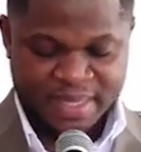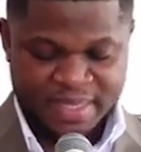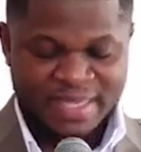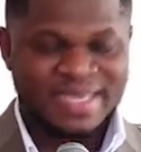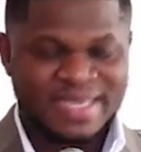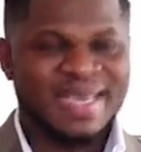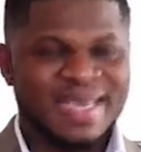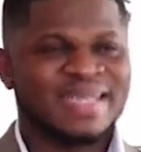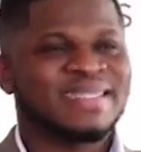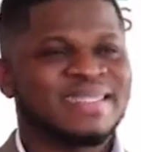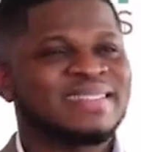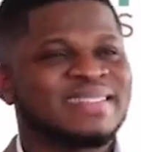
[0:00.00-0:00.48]

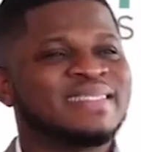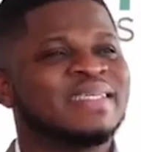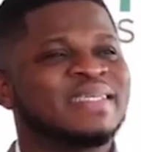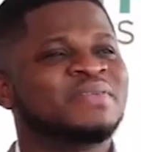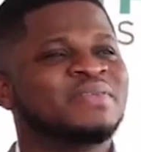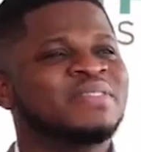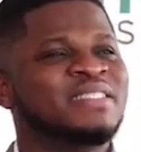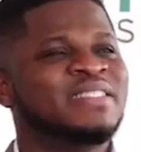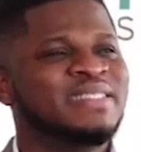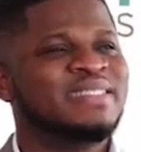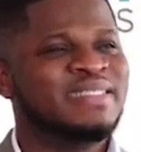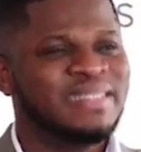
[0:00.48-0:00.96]
Yet
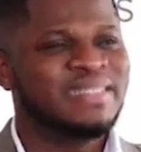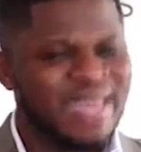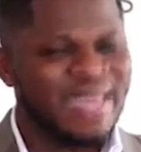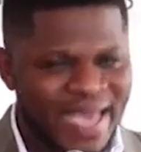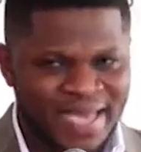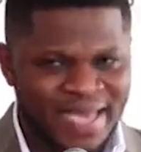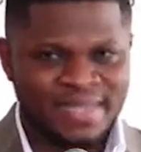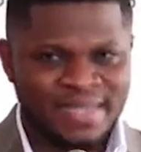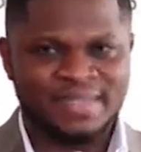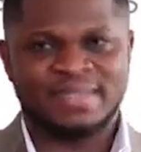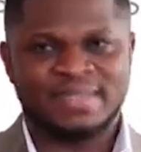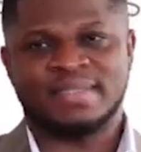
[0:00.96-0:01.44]
till
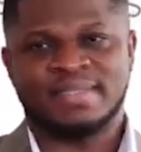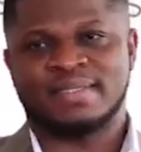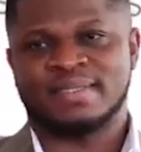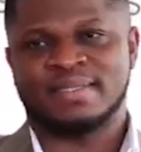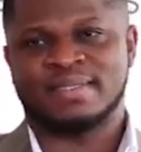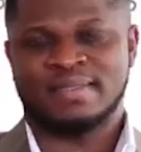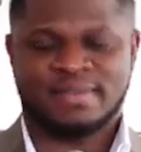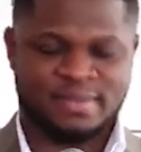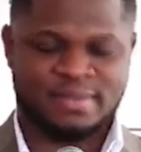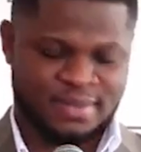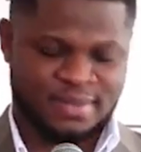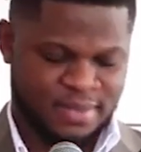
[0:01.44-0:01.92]

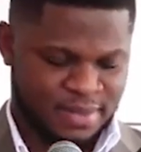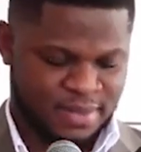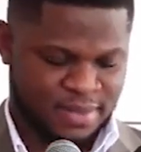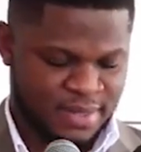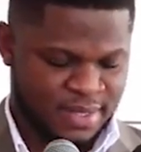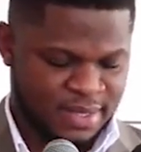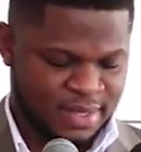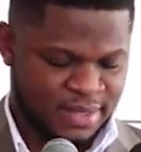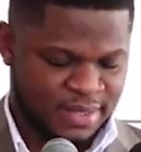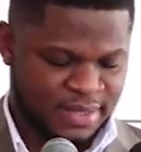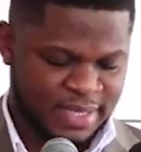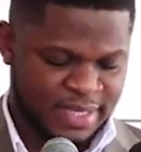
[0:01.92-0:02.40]
date,
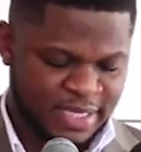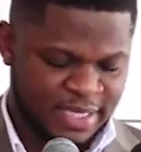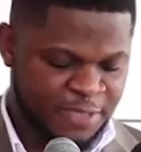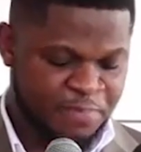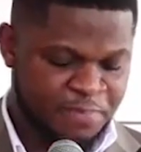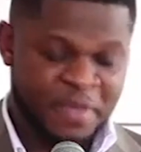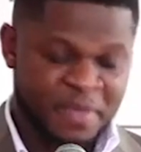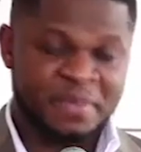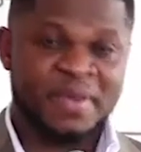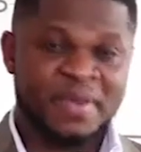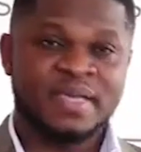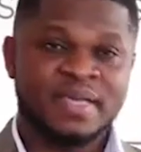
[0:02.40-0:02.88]
these
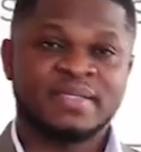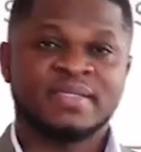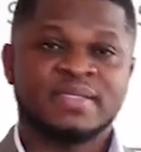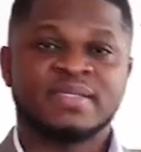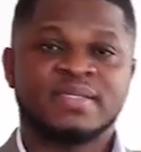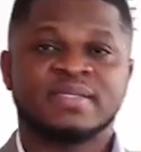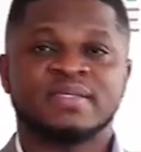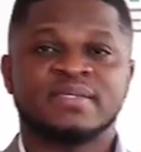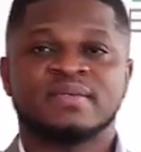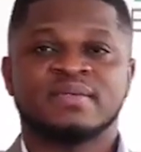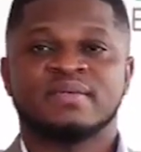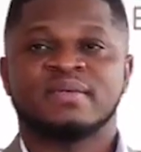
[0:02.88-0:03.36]

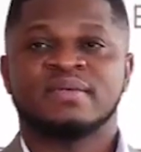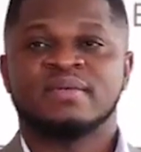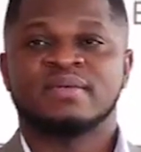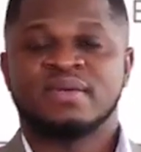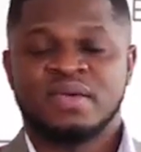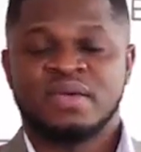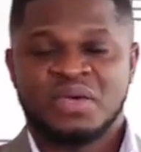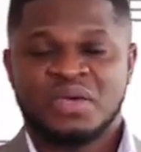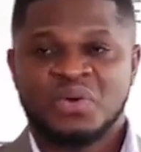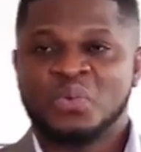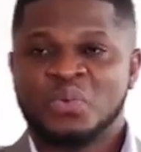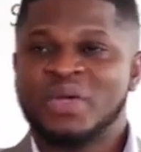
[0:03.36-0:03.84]
payments,
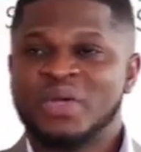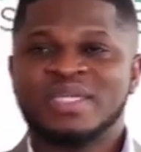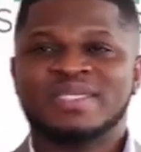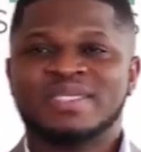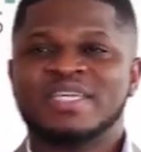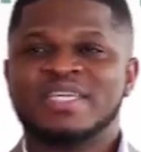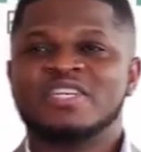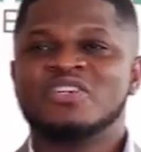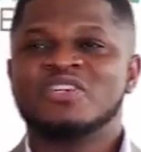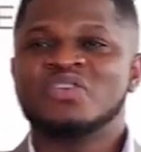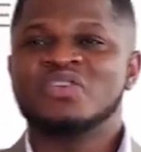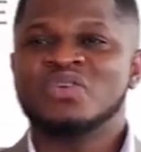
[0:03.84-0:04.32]
which
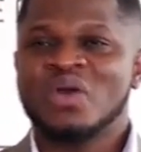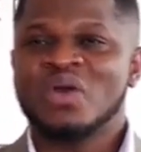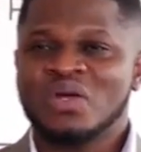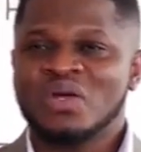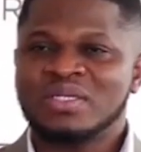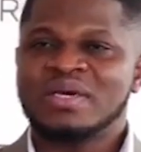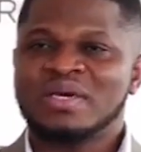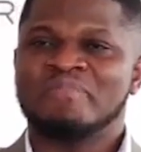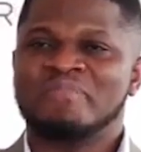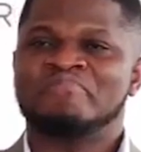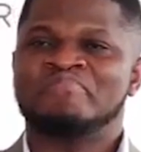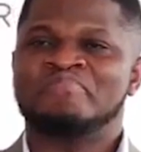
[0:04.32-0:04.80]
did
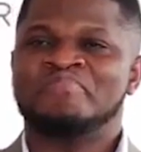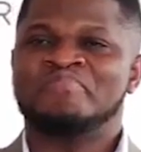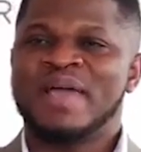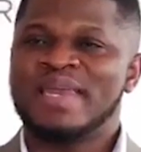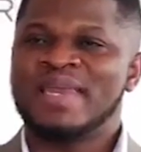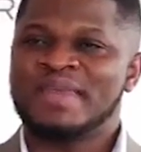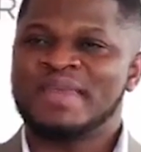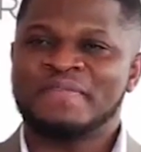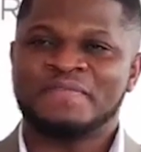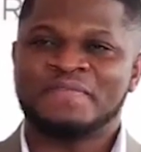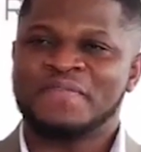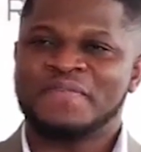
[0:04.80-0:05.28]
not
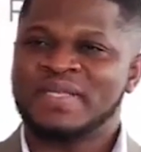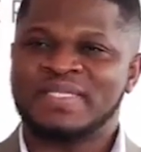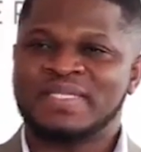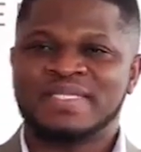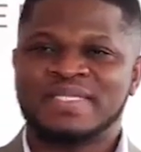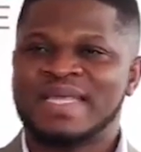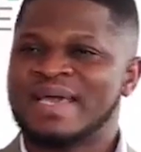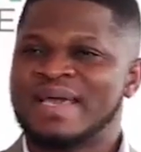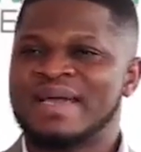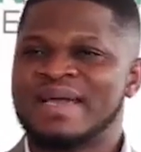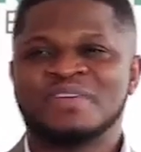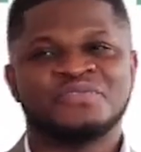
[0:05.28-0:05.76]
benefit
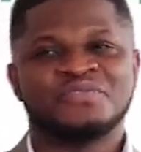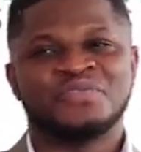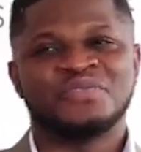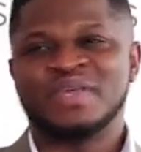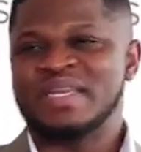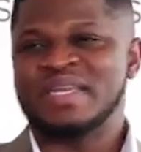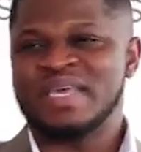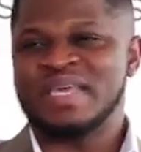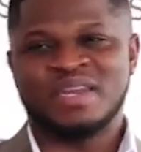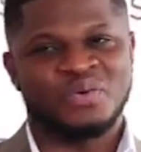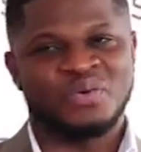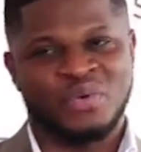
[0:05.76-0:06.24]
the country
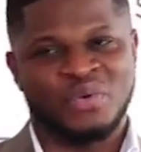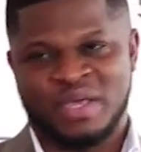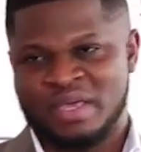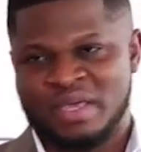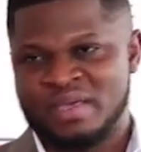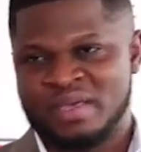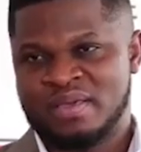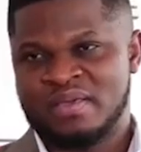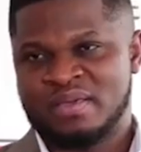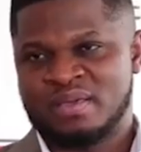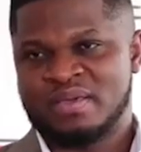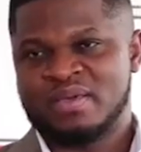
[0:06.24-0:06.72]
in any way
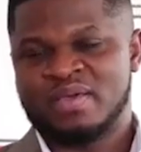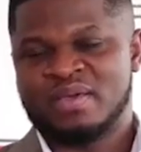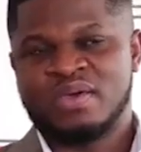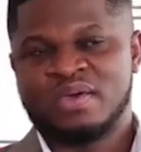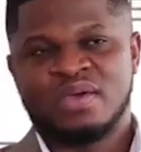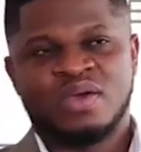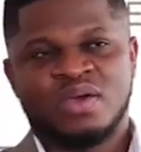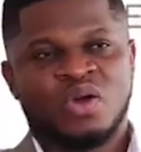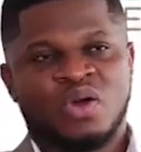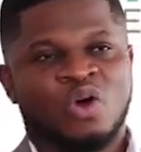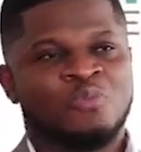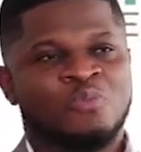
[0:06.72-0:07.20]

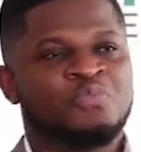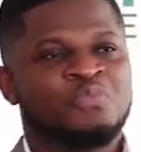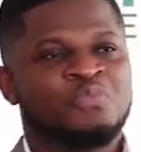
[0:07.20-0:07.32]
or